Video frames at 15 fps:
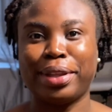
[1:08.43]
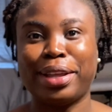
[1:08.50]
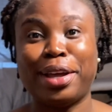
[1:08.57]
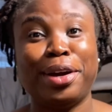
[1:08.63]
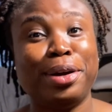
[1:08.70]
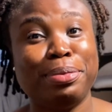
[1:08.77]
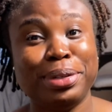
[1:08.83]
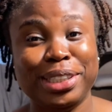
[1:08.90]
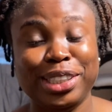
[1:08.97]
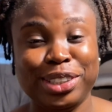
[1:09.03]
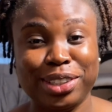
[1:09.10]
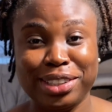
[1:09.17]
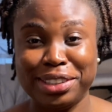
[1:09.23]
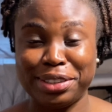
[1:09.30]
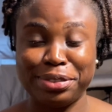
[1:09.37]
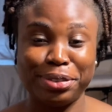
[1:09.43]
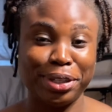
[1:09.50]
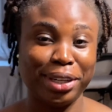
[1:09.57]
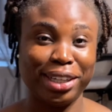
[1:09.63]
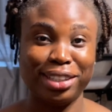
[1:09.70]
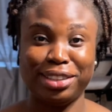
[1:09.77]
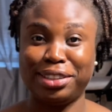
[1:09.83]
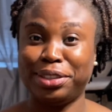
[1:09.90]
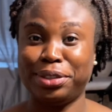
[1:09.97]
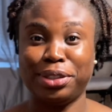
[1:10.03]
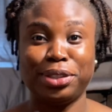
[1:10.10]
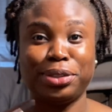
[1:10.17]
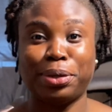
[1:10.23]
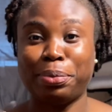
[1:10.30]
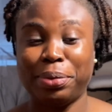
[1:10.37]
Accommodation is a very
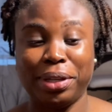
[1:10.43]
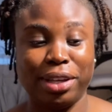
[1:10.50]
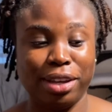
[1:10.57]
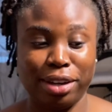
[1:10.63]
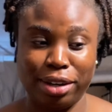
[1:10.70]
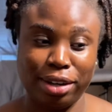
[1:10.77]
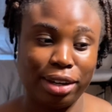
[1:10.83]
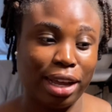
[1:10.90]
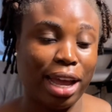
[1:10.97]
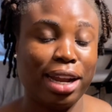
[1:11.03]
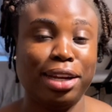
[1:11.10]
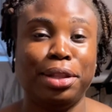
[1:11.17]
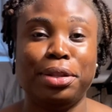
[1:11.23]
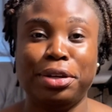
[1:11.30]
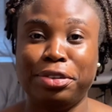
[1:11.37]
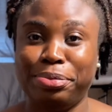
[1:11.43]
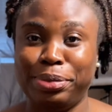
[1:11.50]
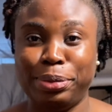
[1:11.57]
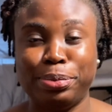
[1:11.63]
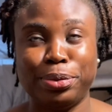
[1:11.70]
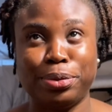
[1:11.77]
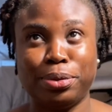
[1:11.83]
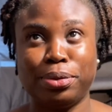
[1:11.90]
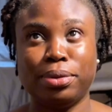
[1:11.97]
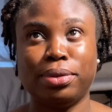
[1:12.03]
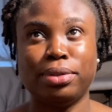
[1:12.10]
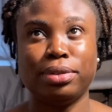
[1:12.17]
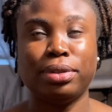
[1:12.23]
serious topic here, and a lot of people